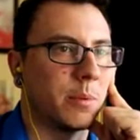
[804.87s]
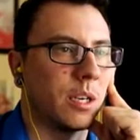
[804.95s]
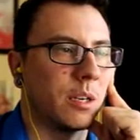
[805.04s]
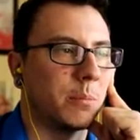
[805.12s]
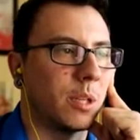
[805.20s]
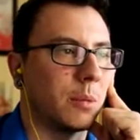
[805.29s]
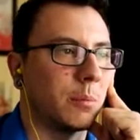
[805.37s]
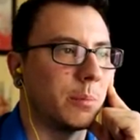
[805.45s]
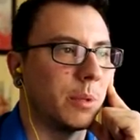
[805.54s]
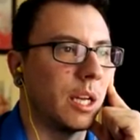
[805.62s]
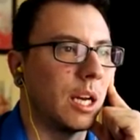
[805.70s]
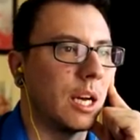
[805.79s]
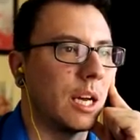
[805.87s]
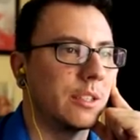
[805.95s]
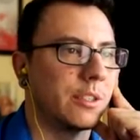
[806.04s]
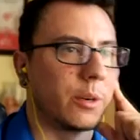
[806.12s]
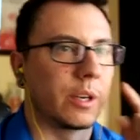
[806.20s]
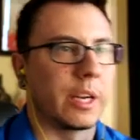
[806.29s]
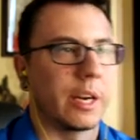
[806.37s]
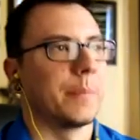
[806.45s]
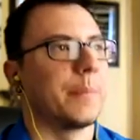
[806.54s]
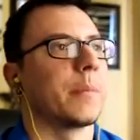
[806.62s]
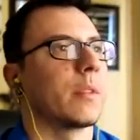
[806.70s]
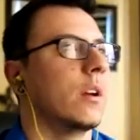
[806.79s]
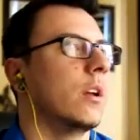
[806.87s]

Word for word: upon blah blah blah. Don't care.